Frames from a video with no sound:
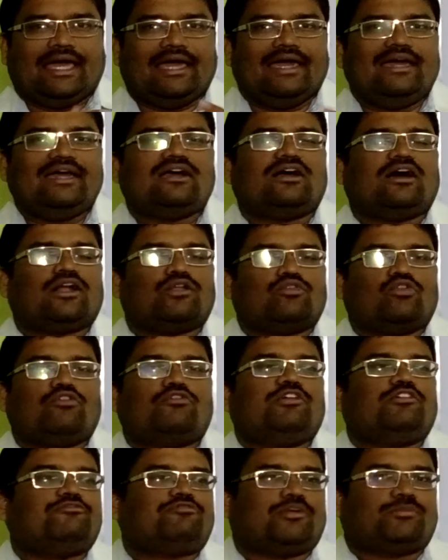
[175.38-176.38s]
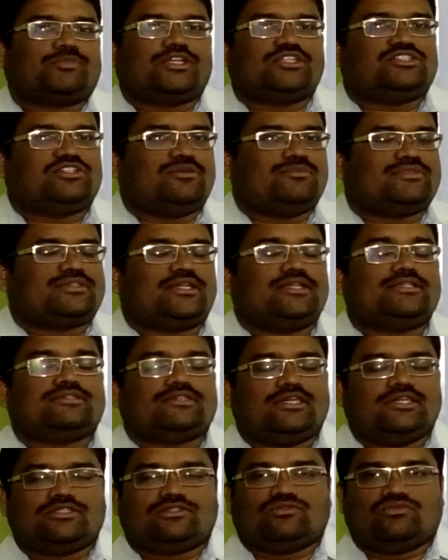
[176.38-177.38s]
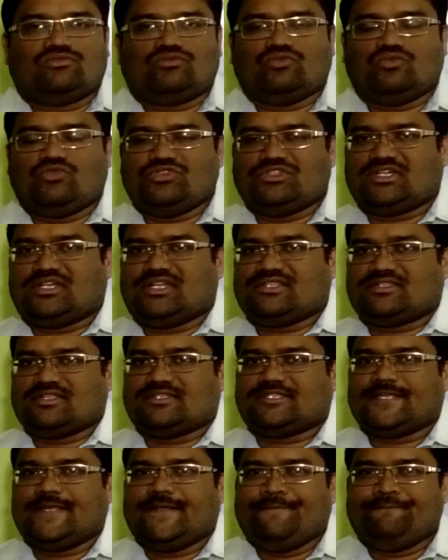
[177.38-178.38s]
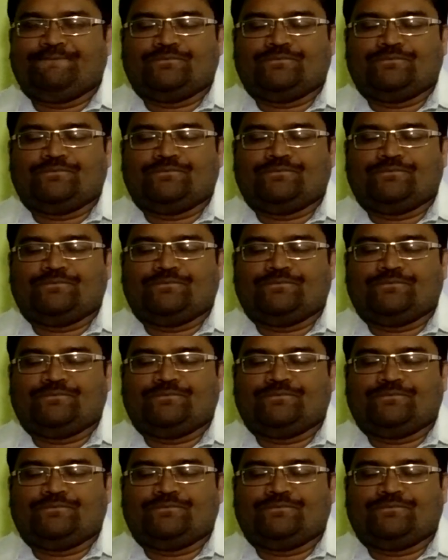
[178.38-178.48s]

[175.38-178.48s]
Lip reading: egg or ovum from the germ cells is oogenesis.